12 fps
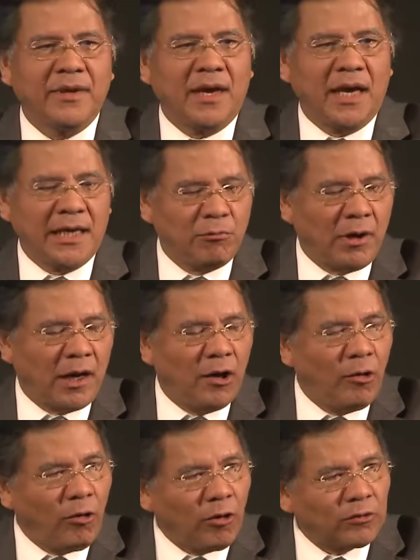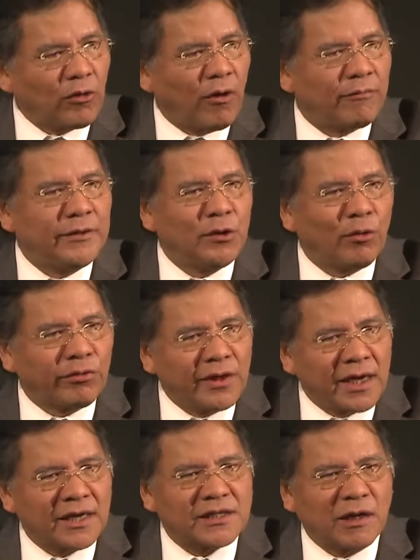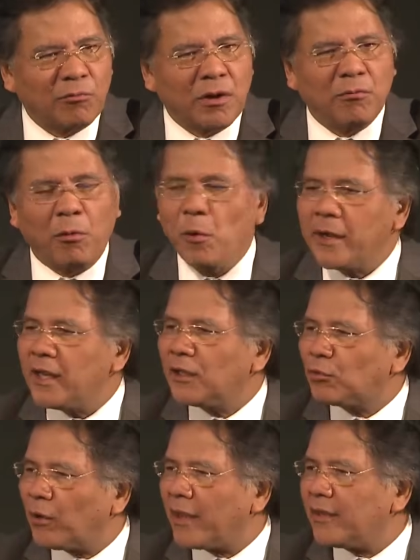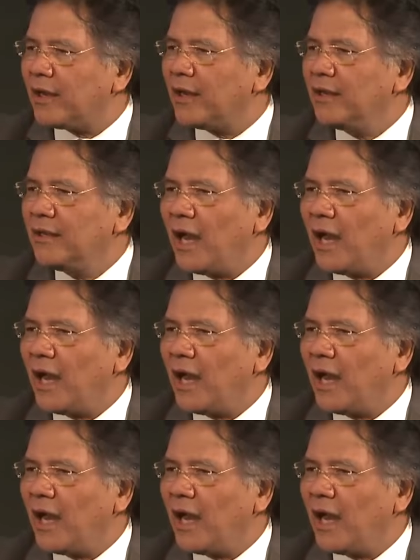And there were a lot of new things that we were working together.